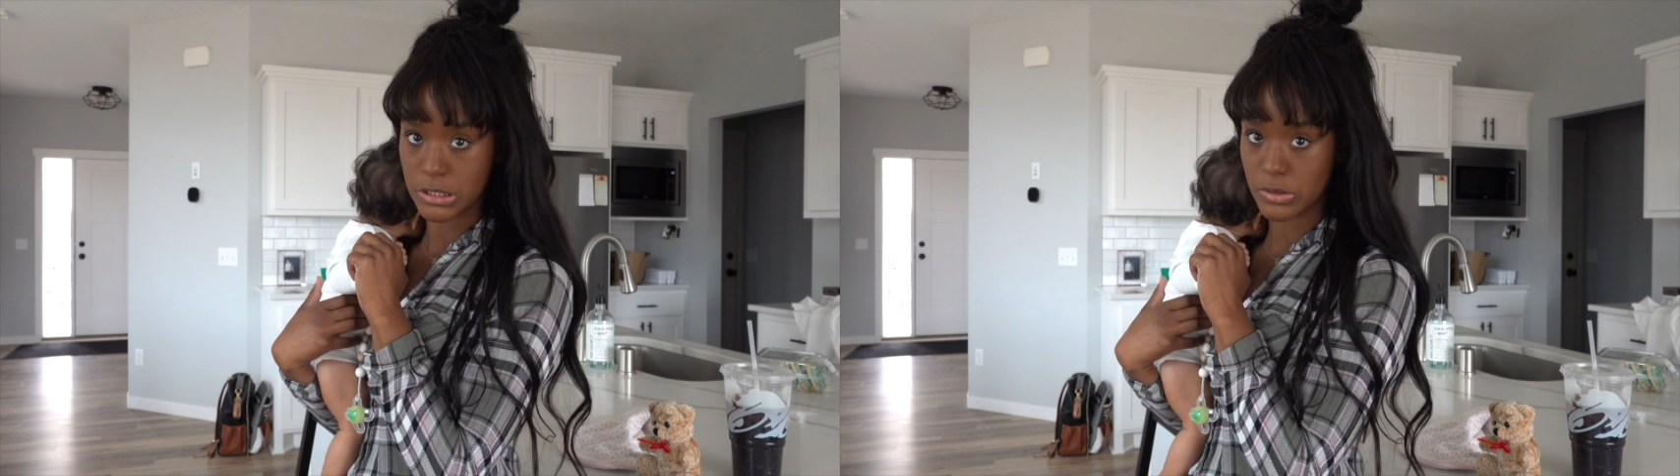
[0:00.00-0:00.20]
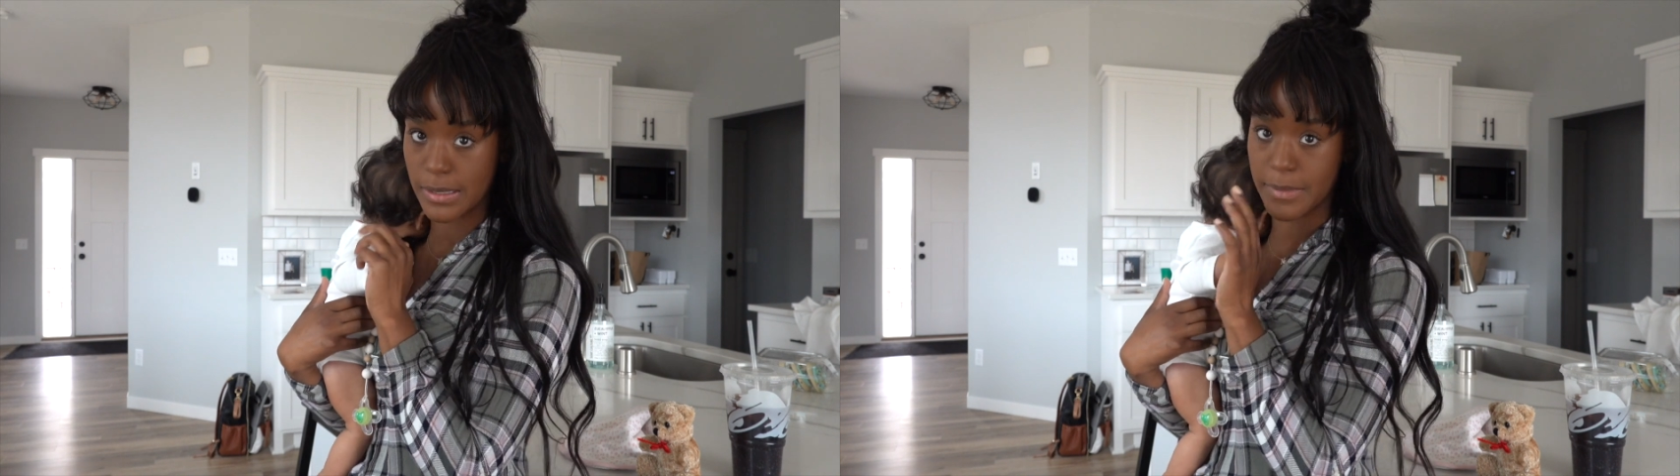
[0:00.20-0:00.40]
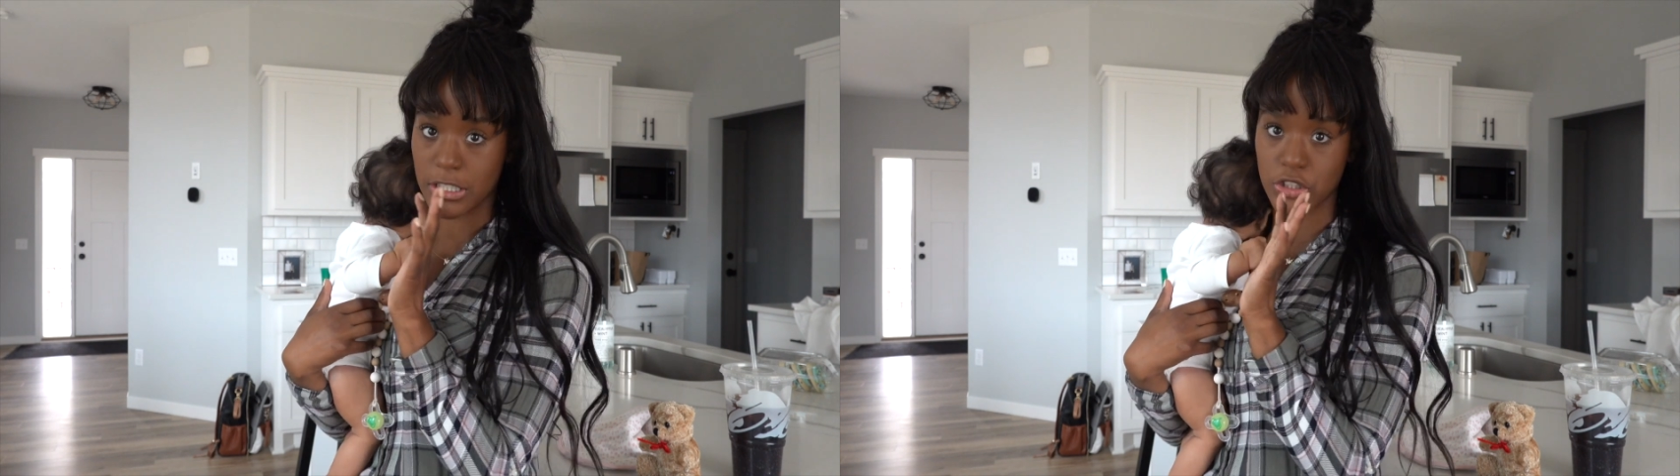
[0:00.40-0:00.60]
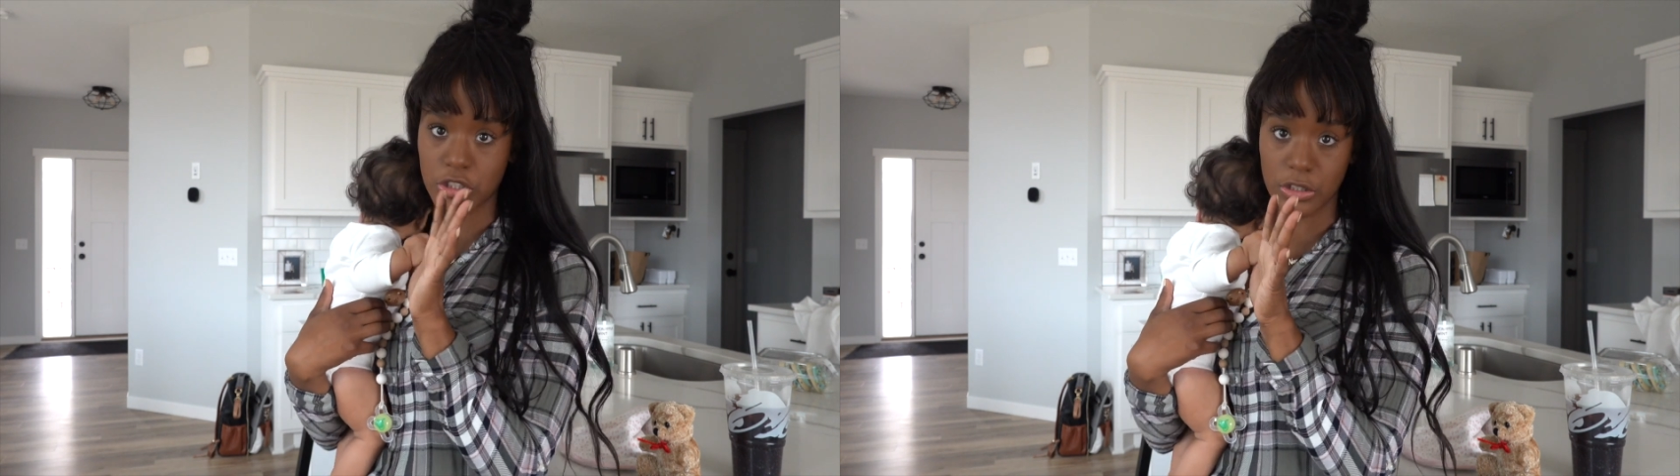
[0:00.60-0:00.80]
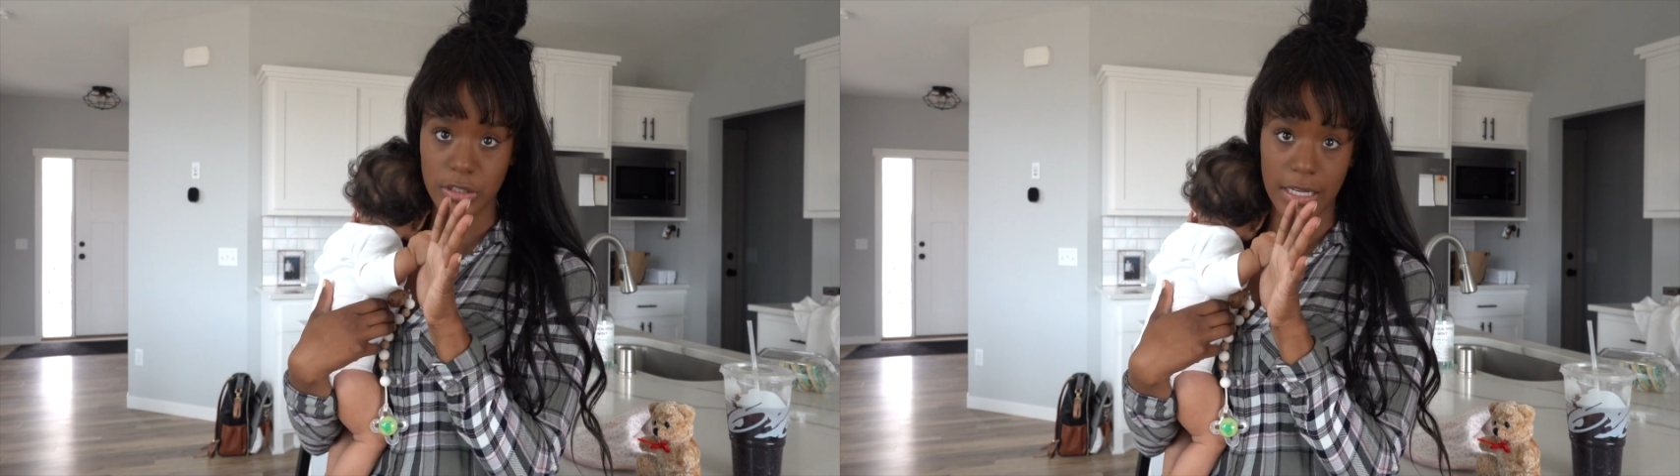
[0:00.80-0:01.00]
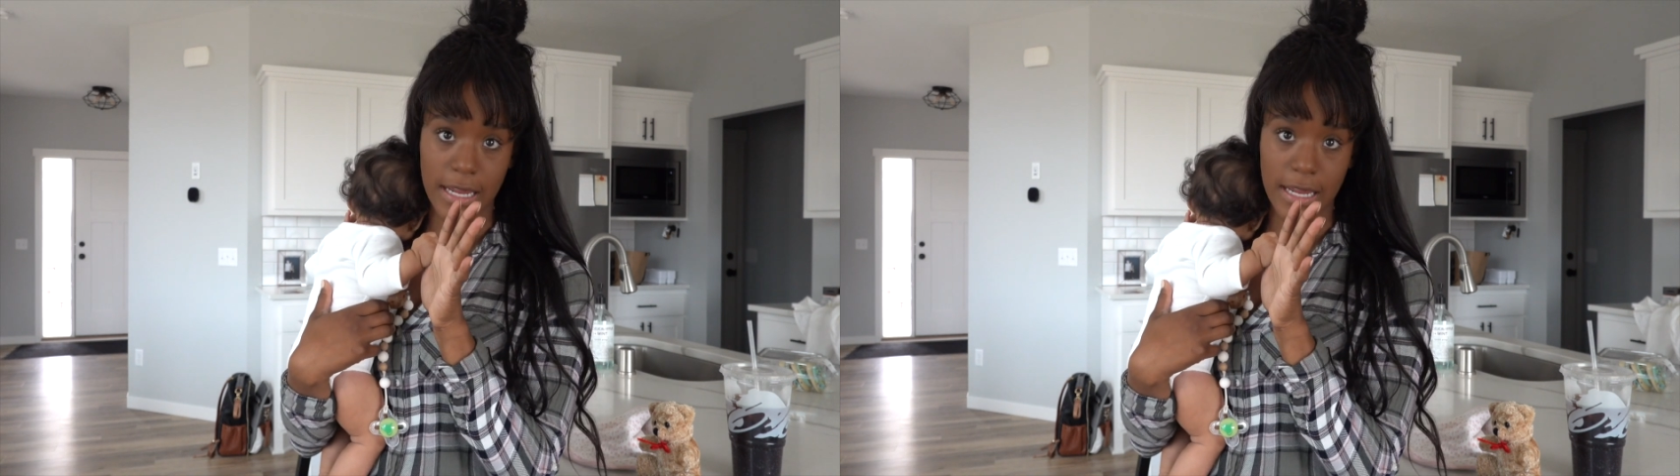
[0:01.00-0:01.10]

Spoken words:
so I make sure that